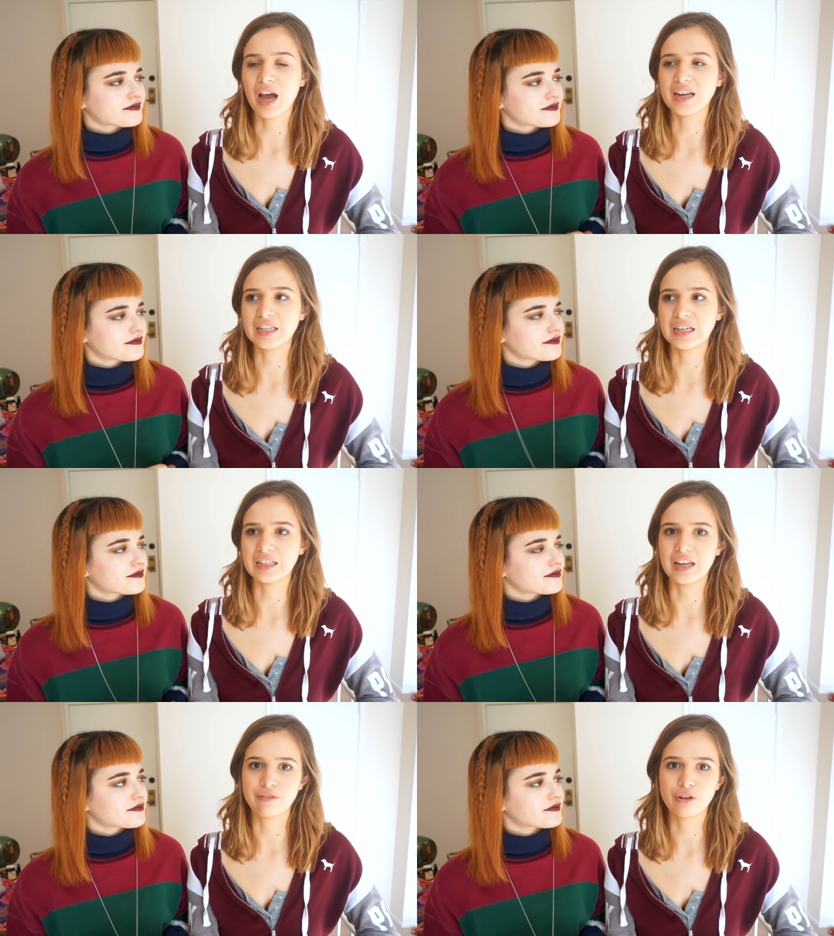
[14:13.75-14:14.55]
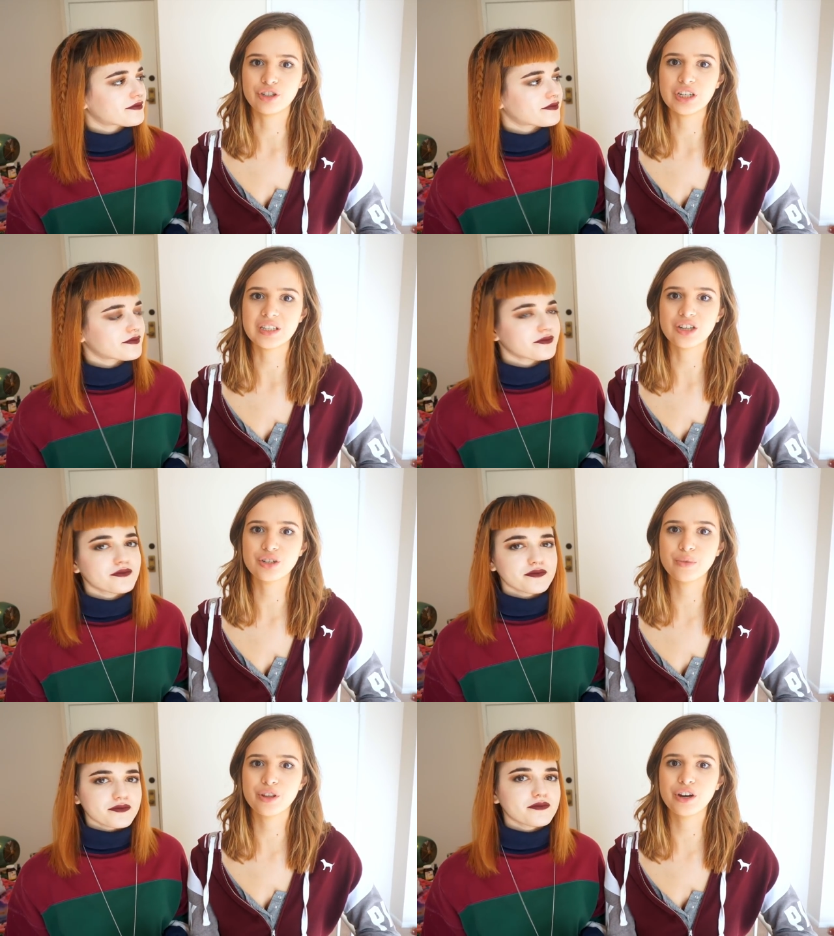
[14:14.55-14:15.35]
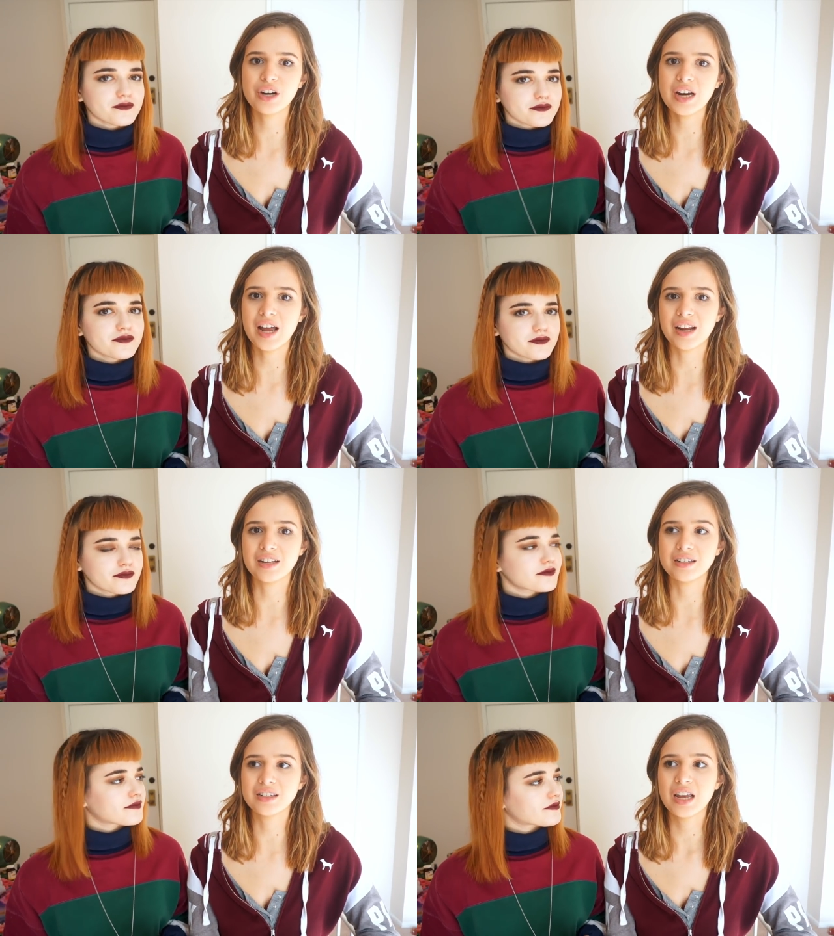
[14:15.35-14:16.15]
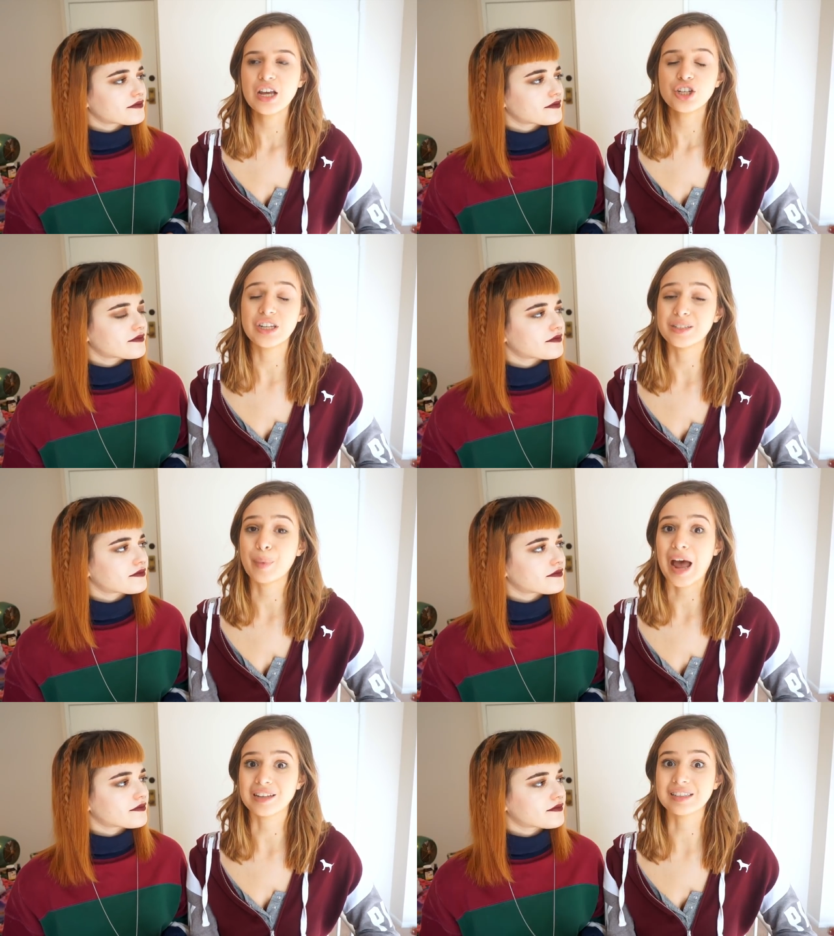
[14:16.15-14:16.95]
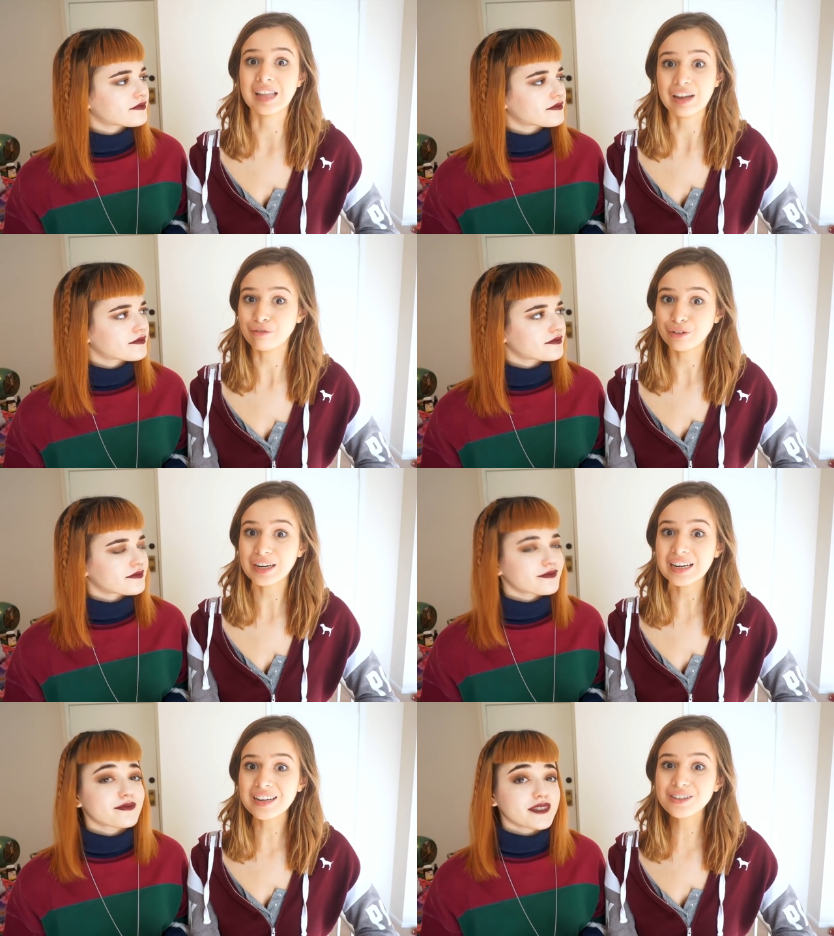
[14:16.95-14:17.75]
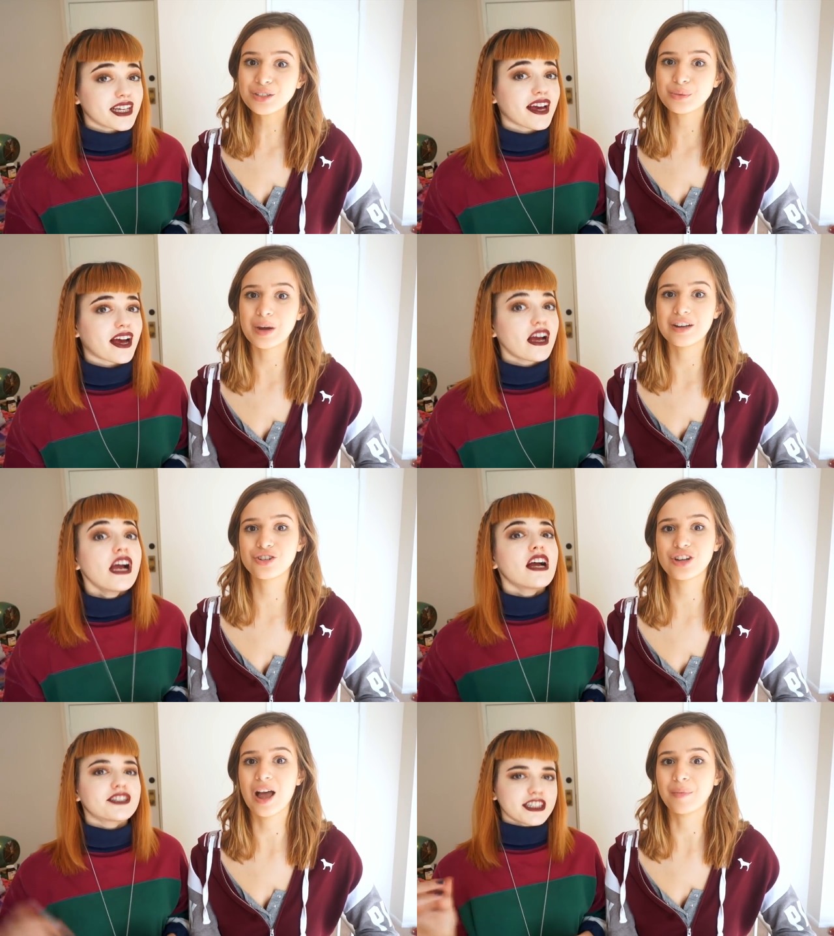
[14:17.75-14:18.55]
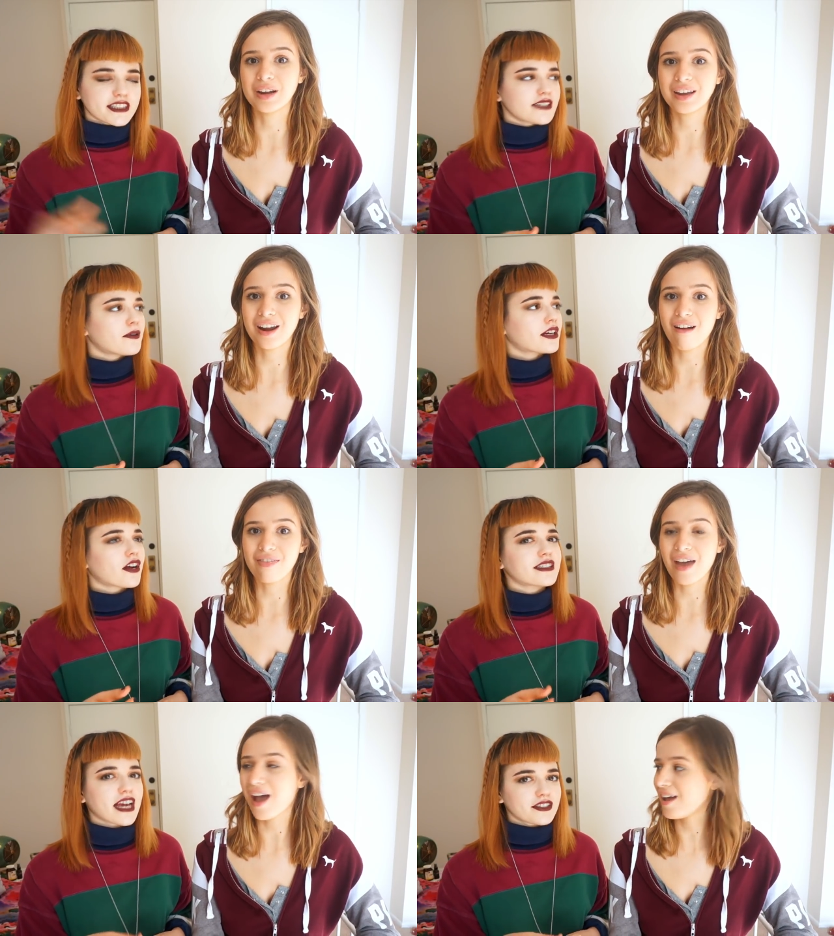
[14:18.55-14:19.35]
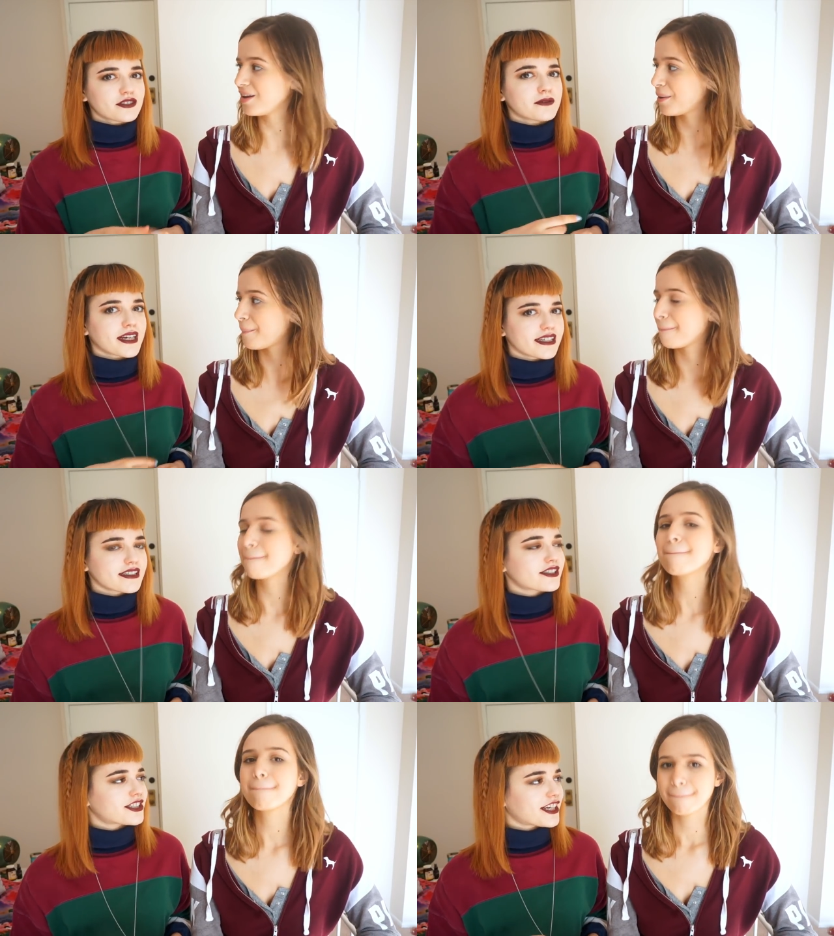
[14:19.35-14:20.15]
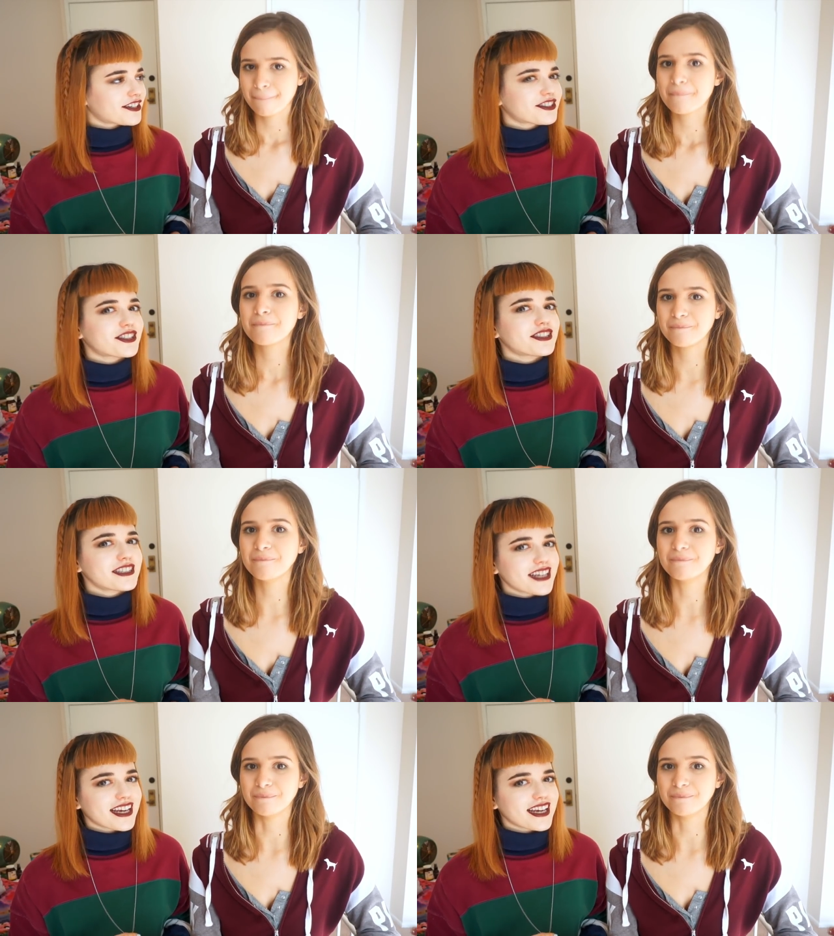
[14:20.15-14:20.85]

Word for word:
Speaker 1: I did a life coaching session with her, and she does past life readings. Yeah, which I'm she did one on, on Kendall
Speaker 2: Ray's channel. Mm-hmm.